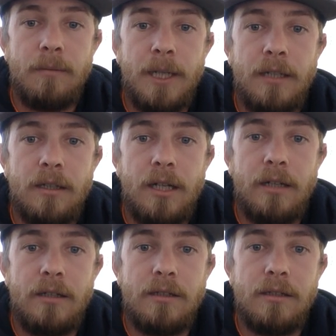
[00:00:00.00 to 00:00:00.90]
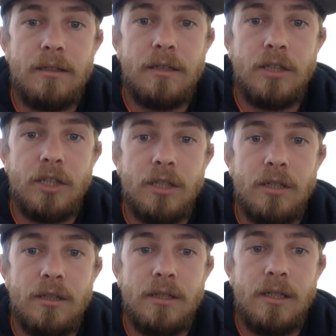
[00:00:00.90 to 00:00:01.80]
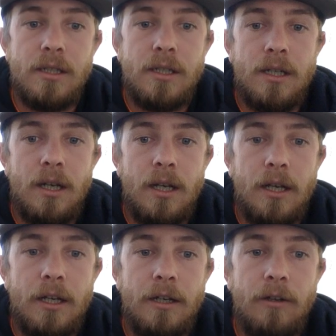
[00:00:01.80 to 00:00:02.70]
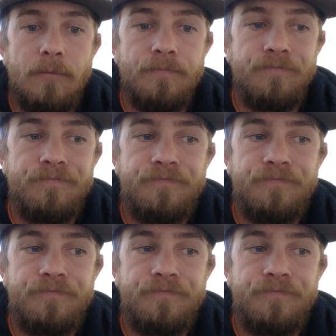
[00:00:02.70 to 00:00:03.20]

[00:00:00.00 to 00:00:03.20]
make a lot of these decisions. I'm